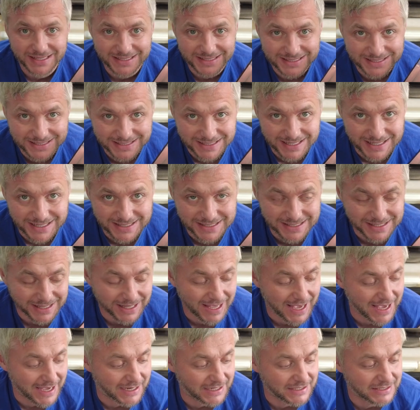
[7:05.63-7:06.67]
6
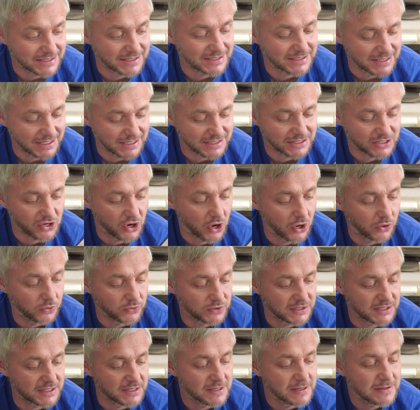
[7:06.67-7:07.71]
layers, 6
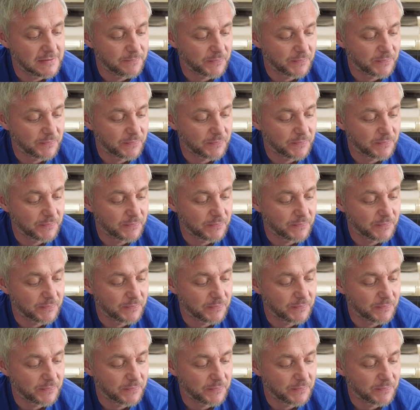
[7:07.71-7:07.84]
coats,